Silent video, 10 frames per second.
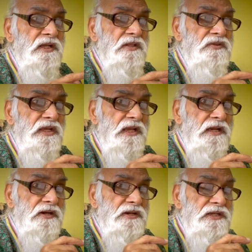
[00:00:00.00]
they
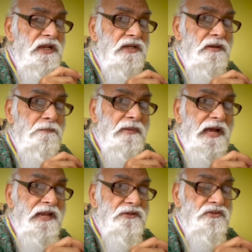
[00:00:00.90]
create a
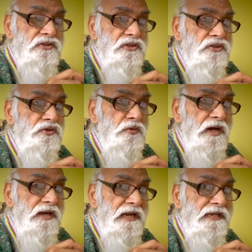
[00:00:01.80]
balance. You
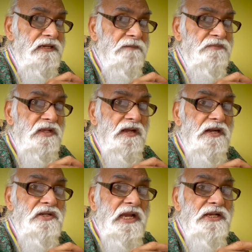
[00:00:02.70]
are like a
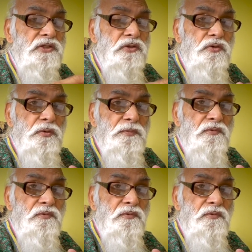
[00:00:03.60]
tightrope